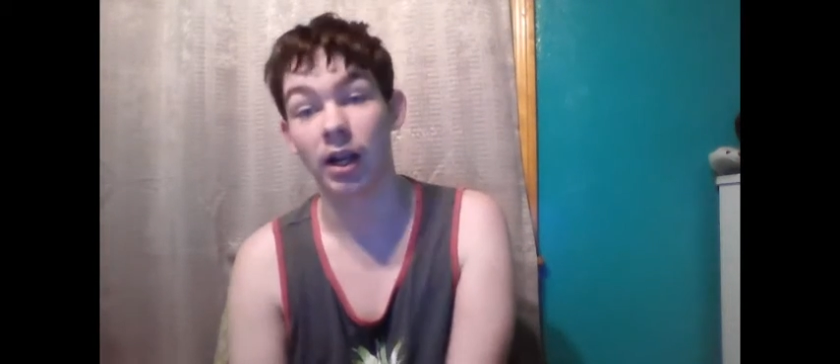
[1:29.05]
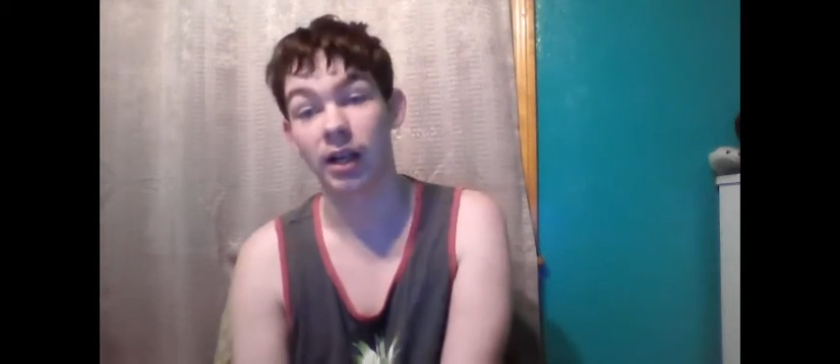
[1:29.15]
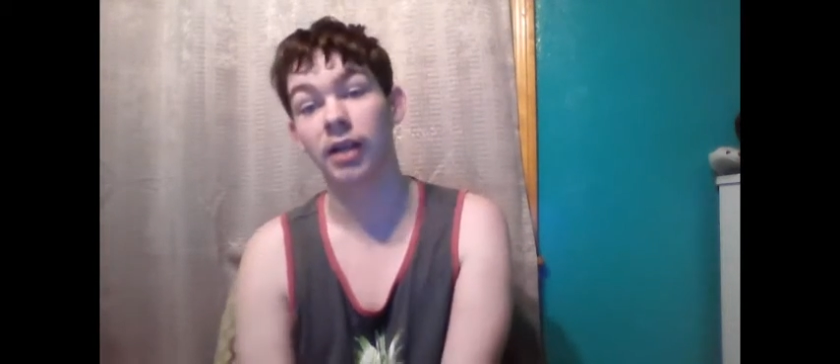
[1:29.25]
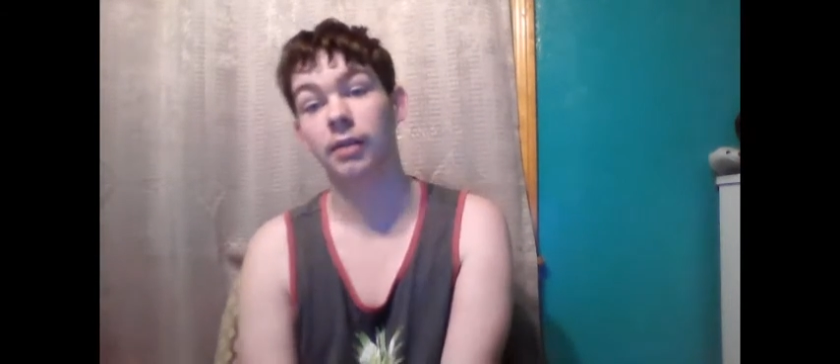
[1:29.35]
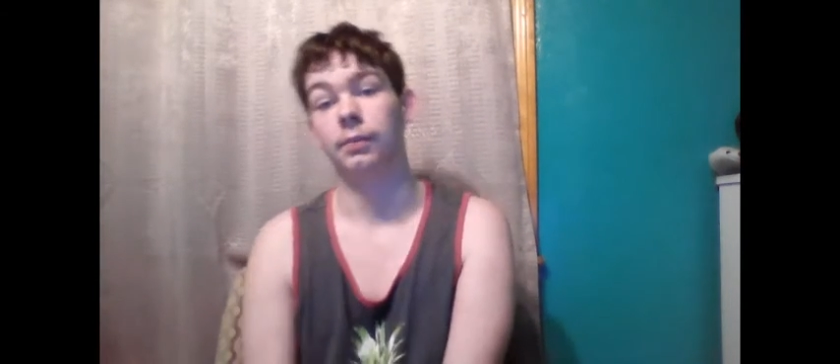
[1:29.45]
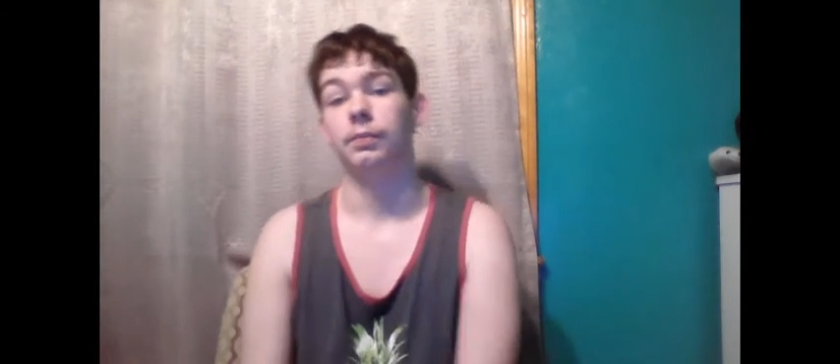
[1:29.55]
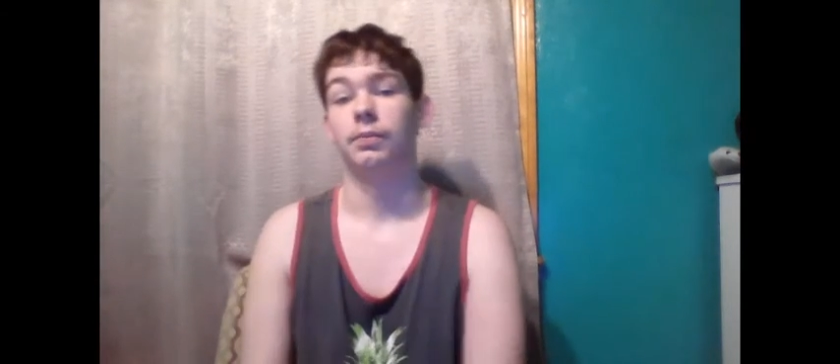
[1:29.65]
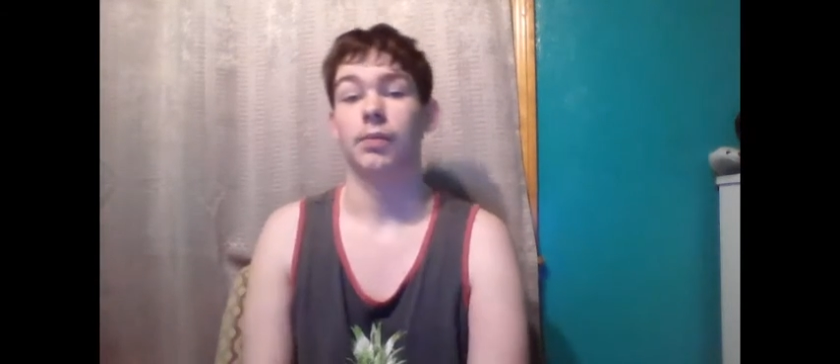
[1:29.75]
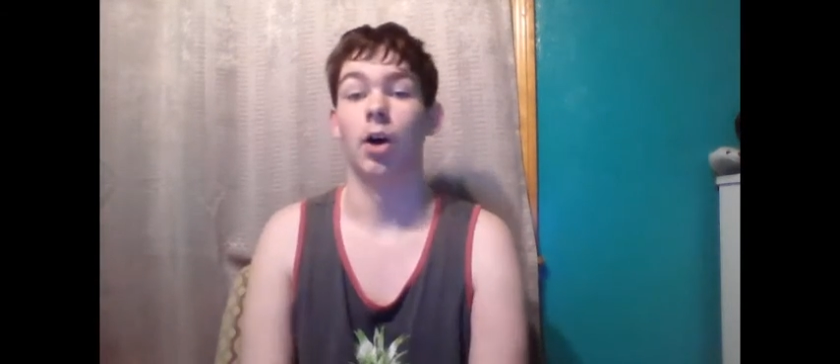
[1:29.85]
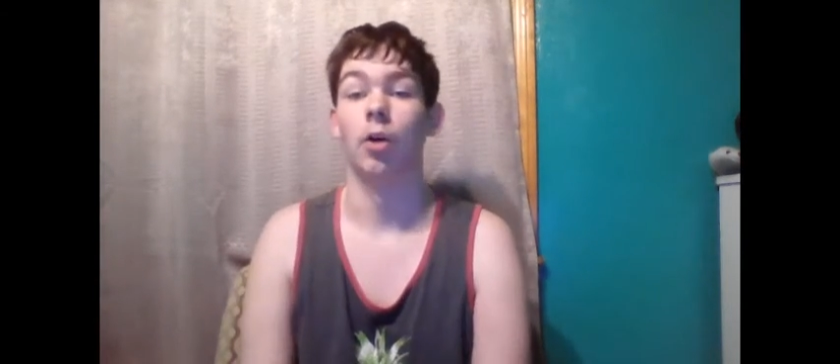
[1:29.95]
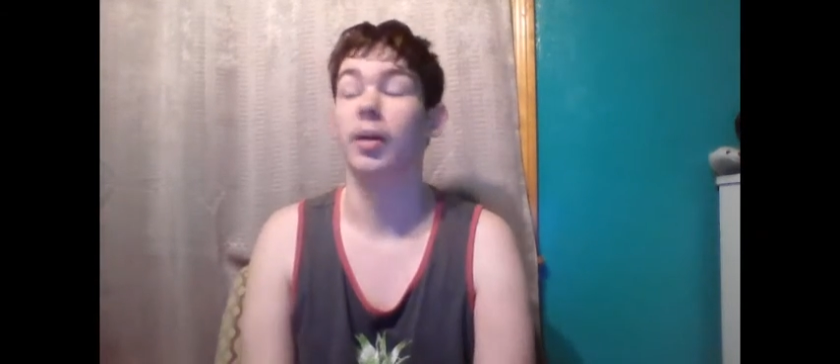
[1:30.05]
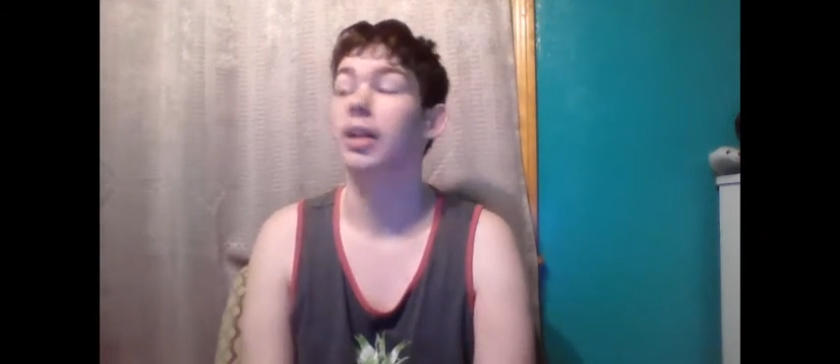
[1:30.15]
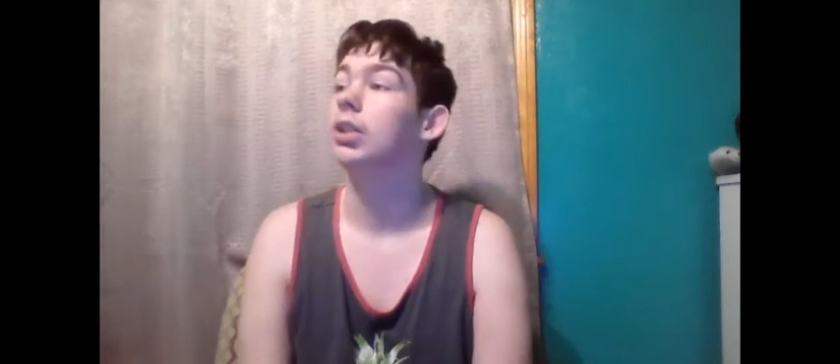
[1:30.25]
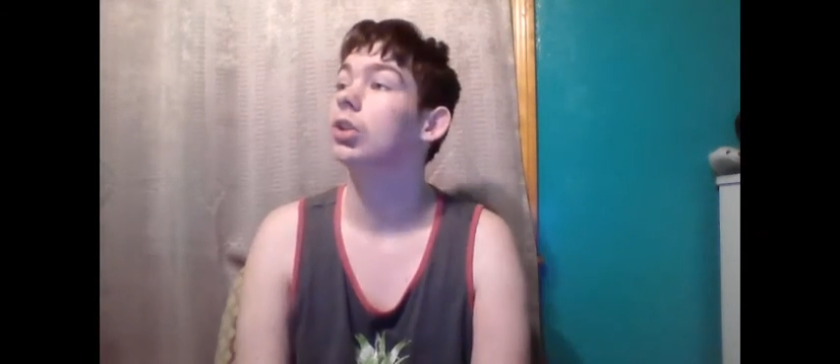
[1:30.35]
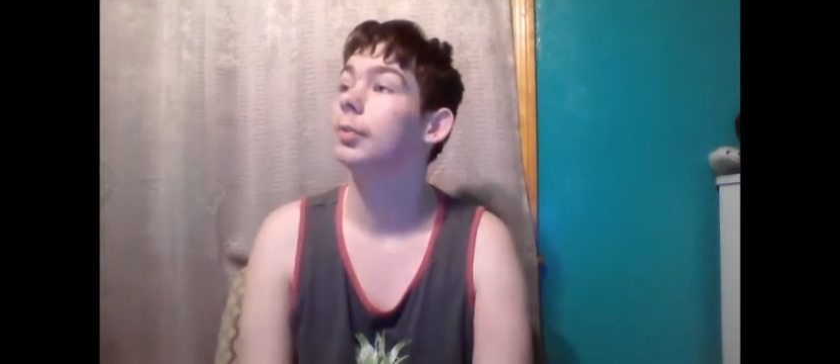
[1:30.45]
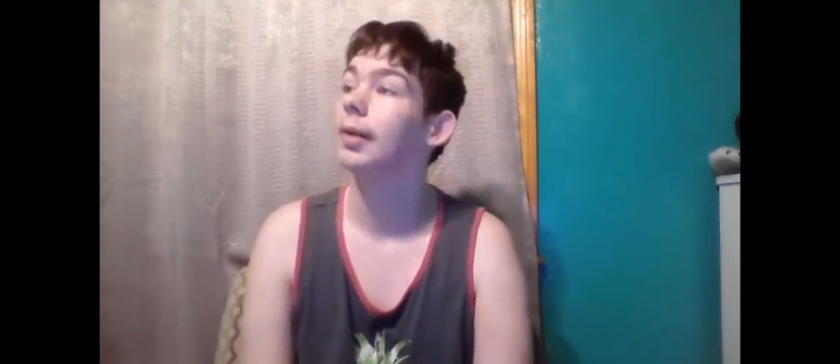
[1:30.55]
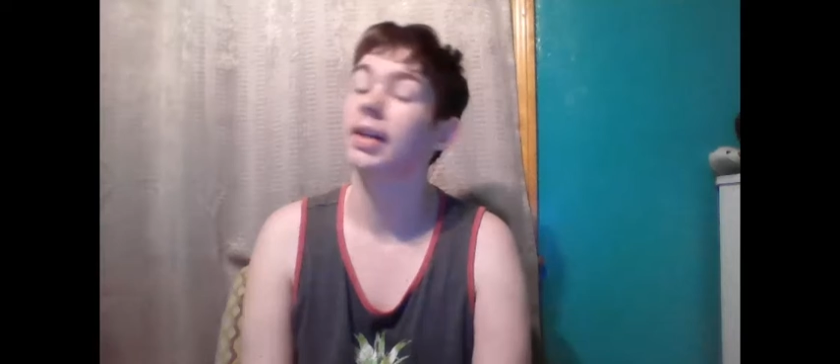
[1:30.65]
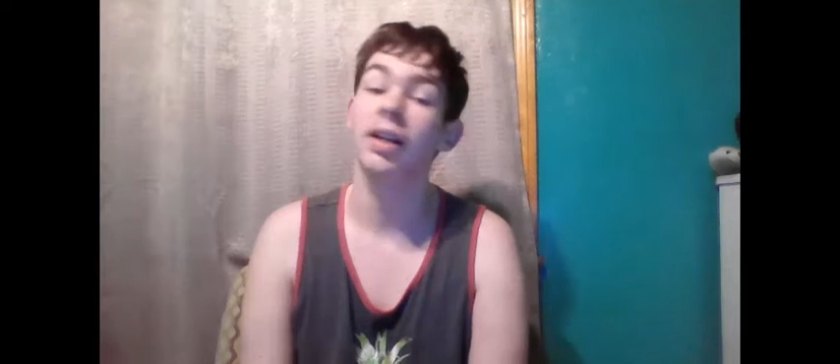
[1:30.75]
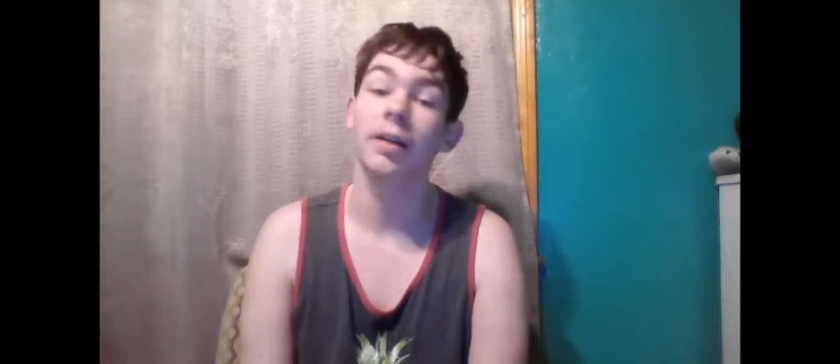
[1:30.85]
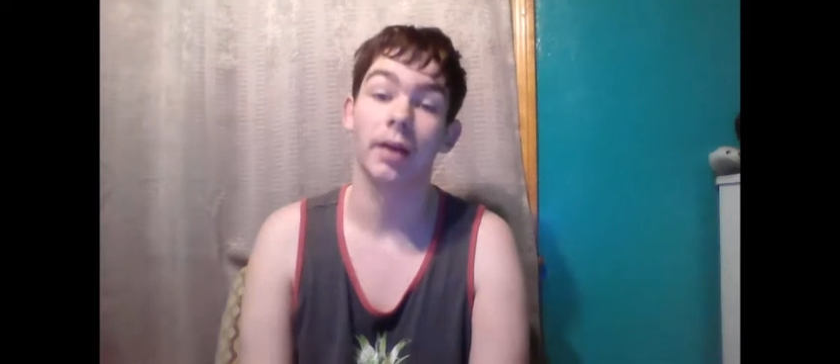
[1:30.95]
am. I'll make jokes about
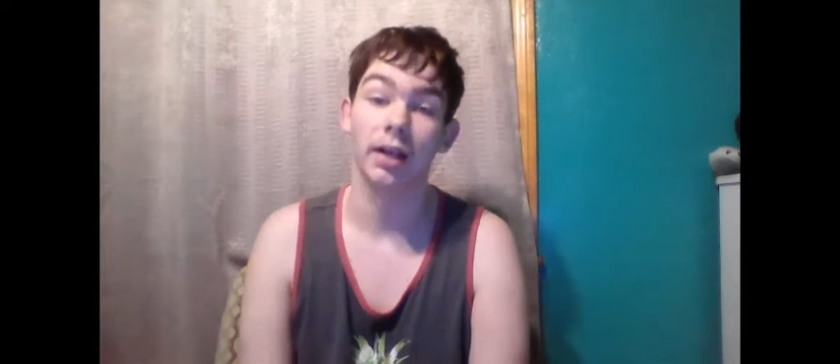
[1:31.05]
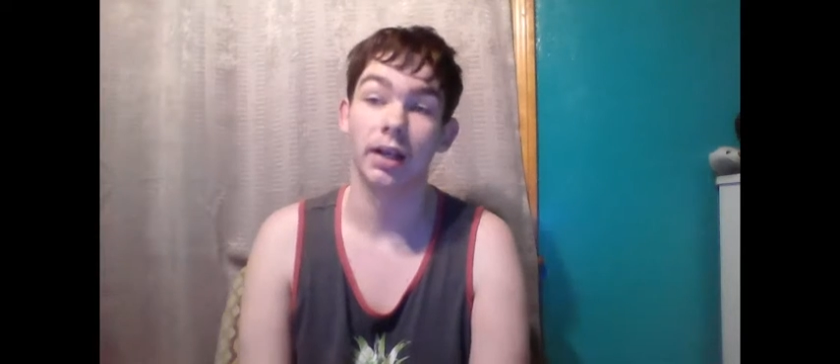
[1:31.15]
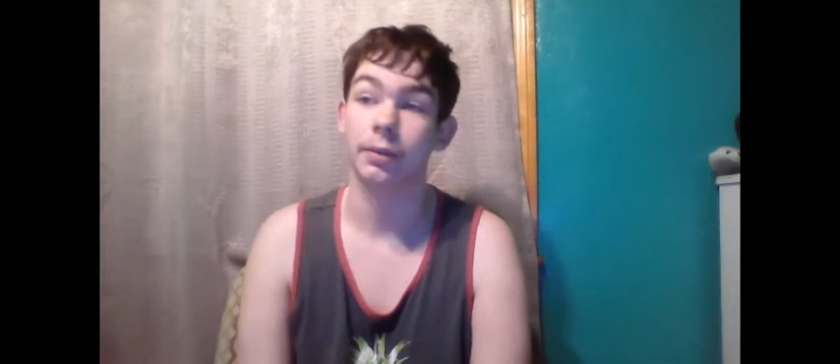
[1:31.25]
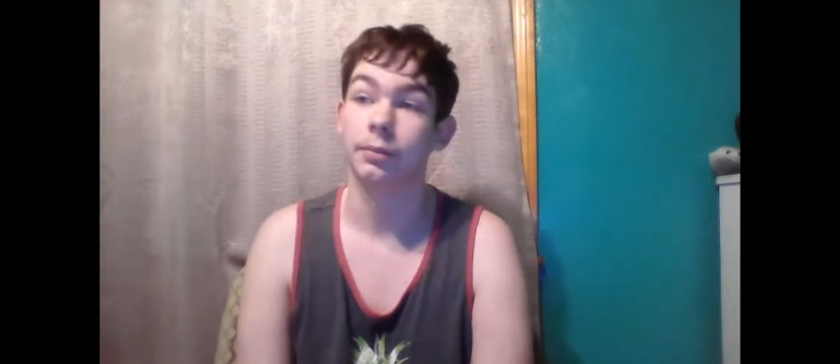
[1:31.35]
anybody.